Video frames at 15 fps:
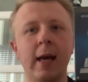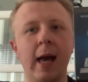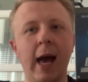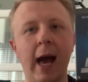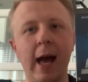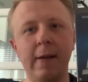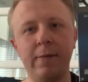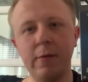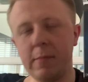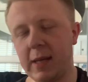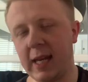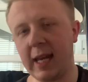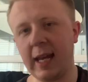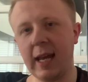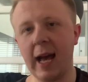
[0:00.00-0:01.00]
And for
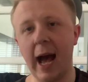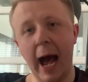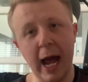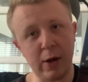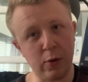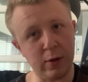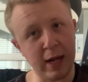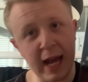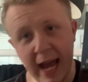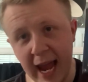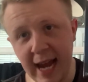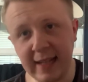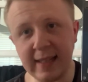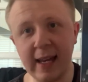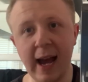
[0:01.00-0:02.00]
me, I don't
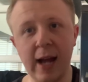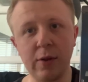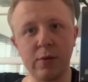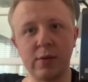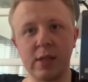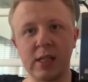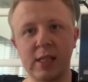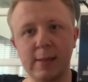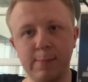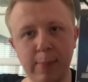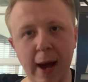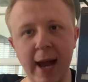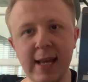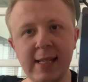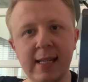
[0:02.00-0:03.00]
hate it. I don't
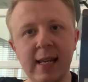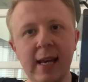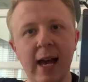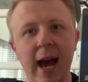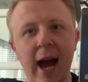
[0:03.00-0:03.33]
despise it.